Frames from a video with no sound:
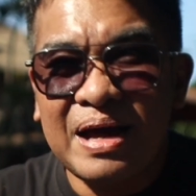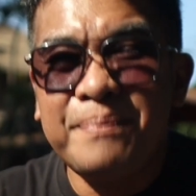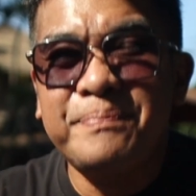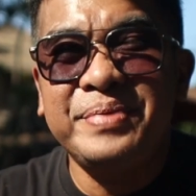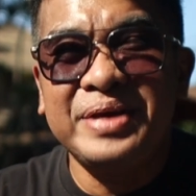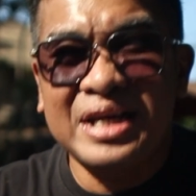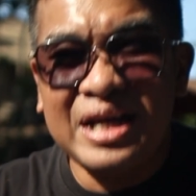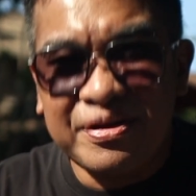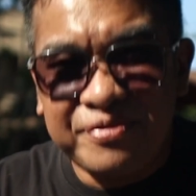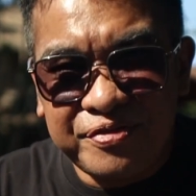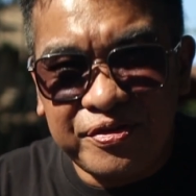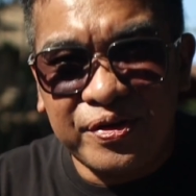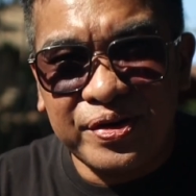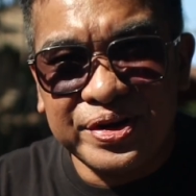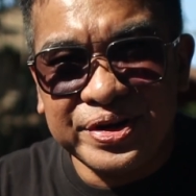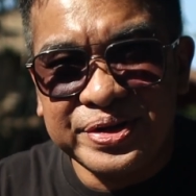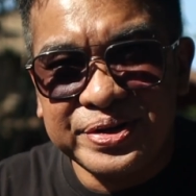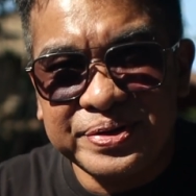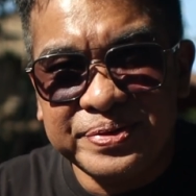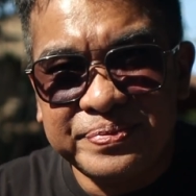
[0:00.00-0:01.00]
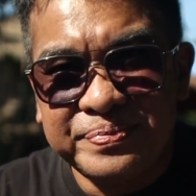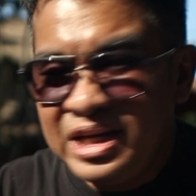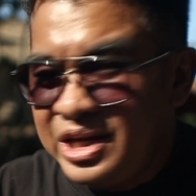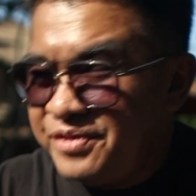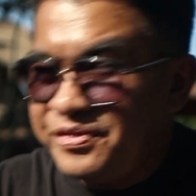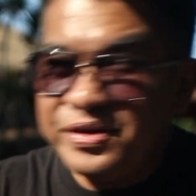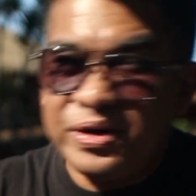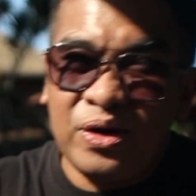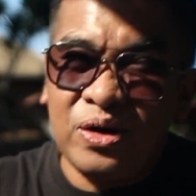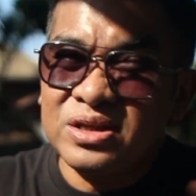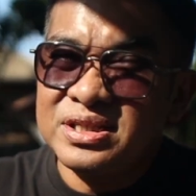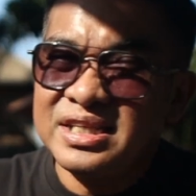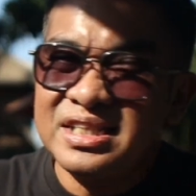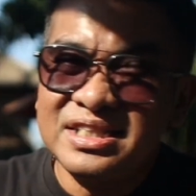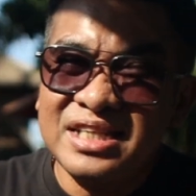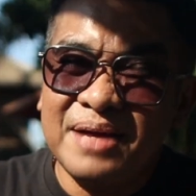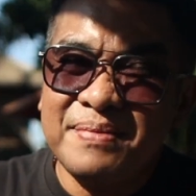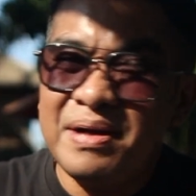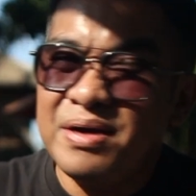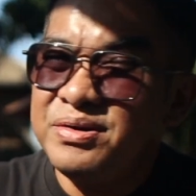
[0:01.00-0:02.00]
a pickup for you. If your hotel
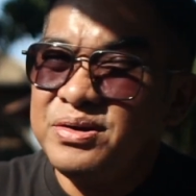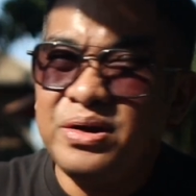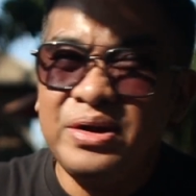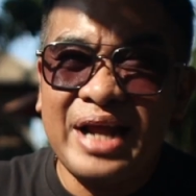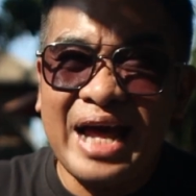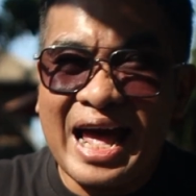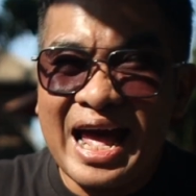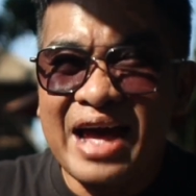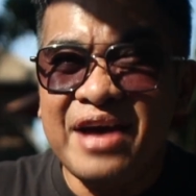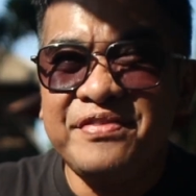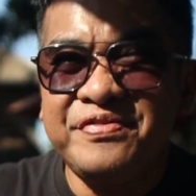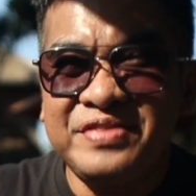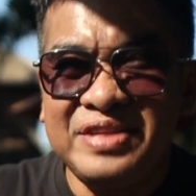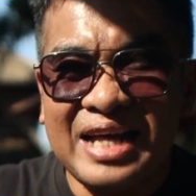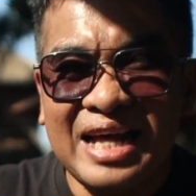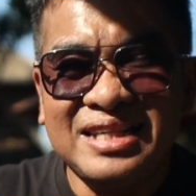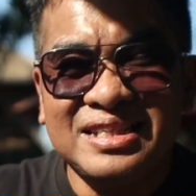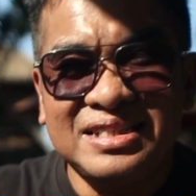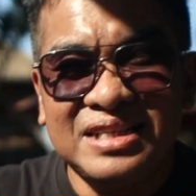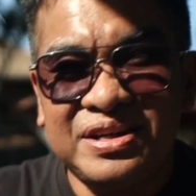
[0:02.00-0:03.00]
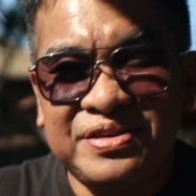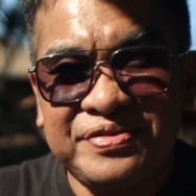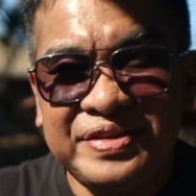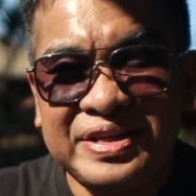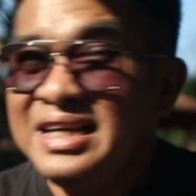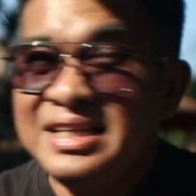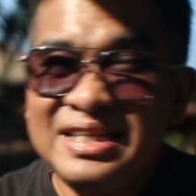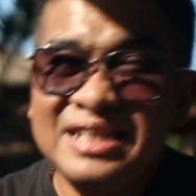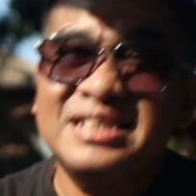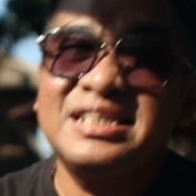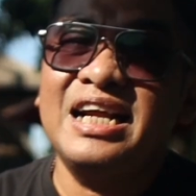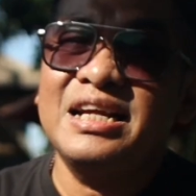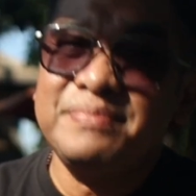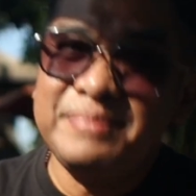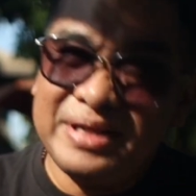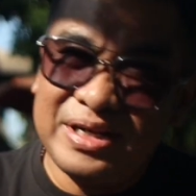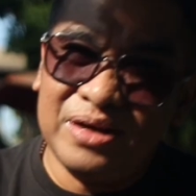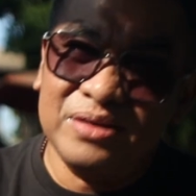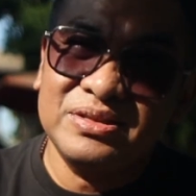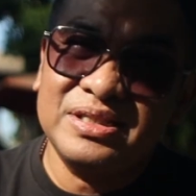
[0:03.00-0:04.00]
somehow don't have that service, just let me
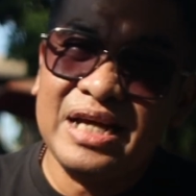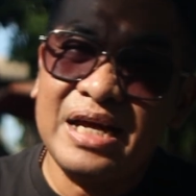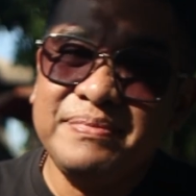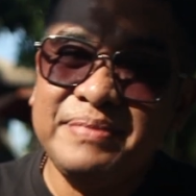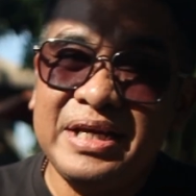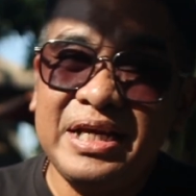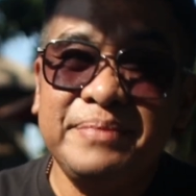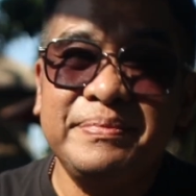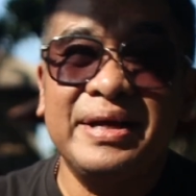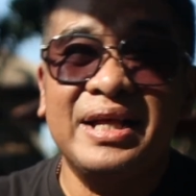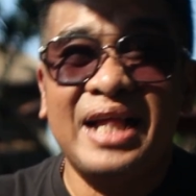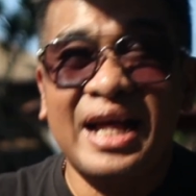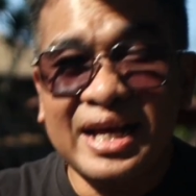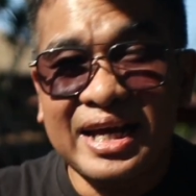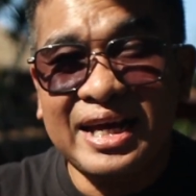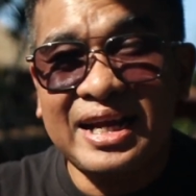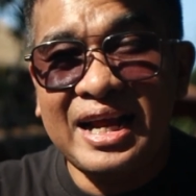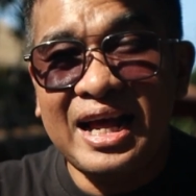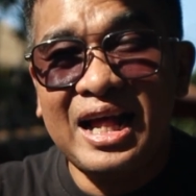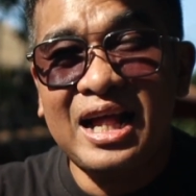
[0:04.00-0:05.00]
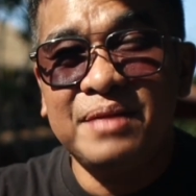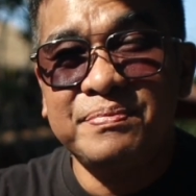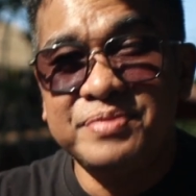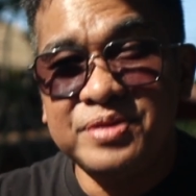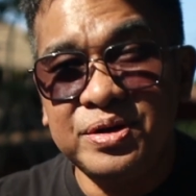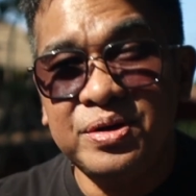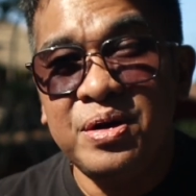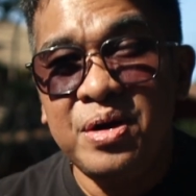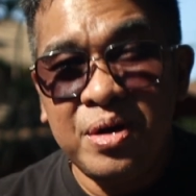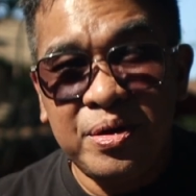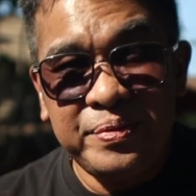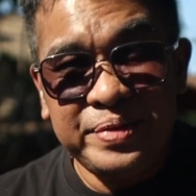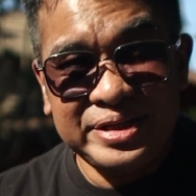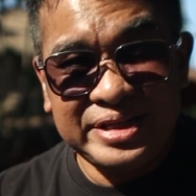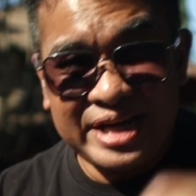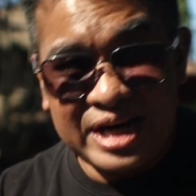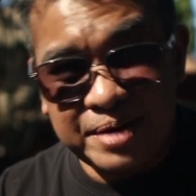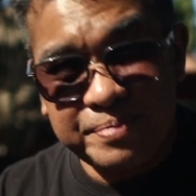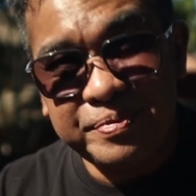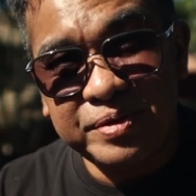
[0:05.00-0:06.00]
know. Send me email. I can help you with the
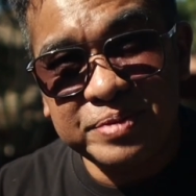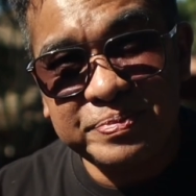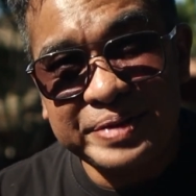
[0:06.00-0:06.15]
airport